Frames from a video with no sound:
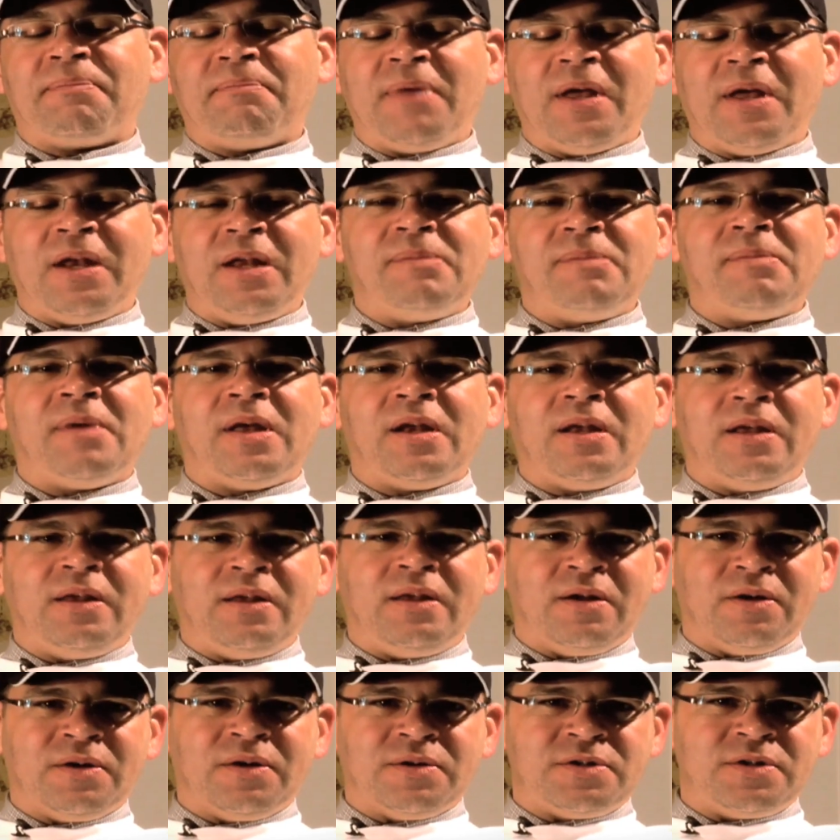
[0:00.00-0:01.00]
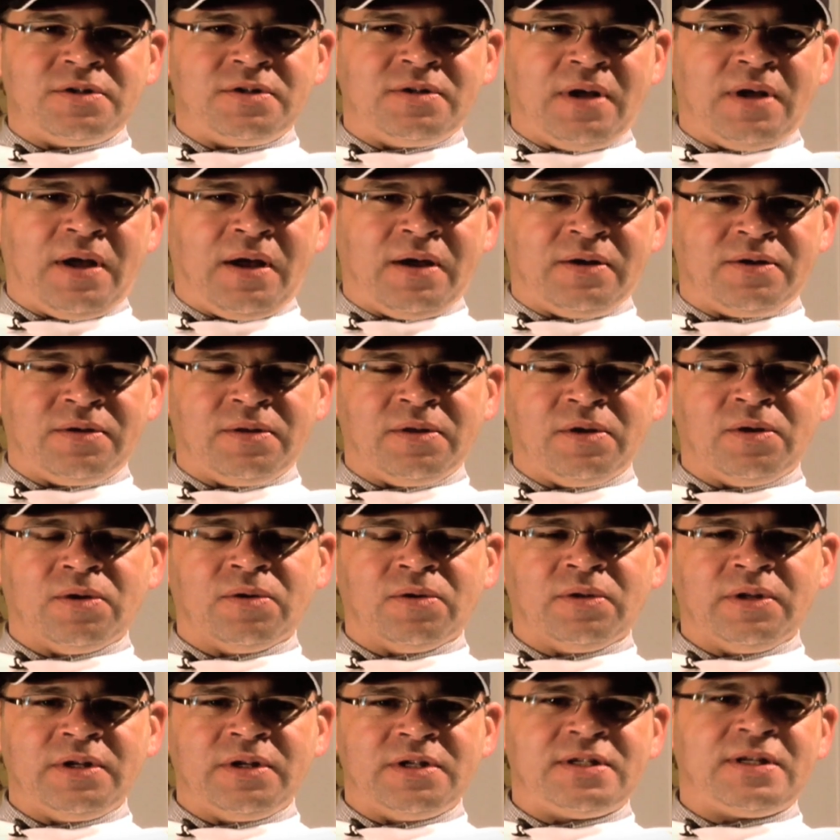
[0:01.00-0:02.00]
many, many years to, uh, to the
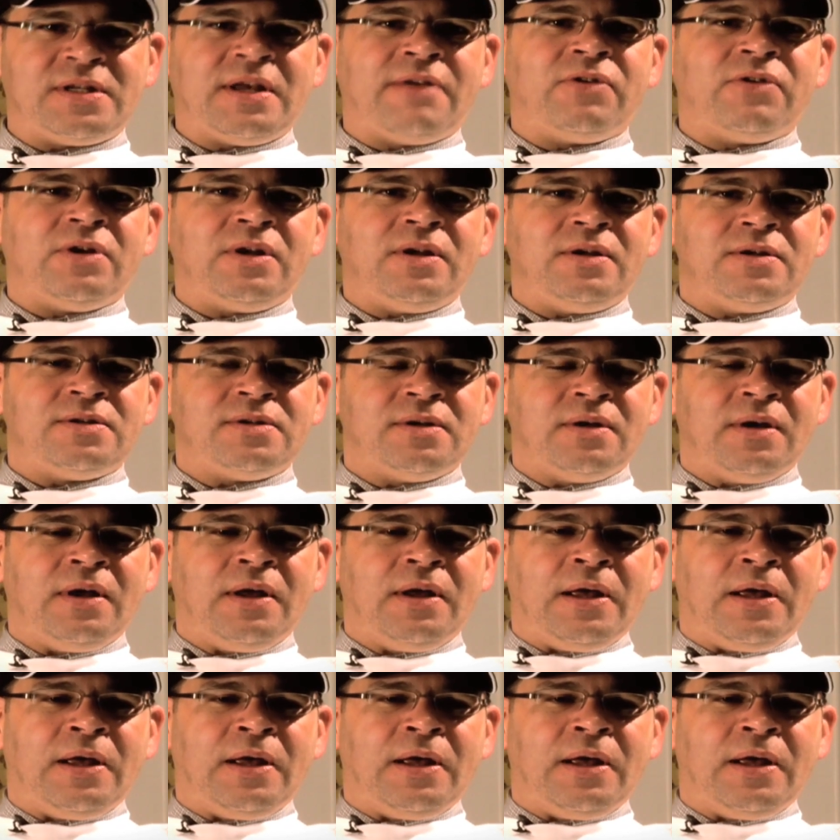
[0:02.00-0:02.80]
early seventies.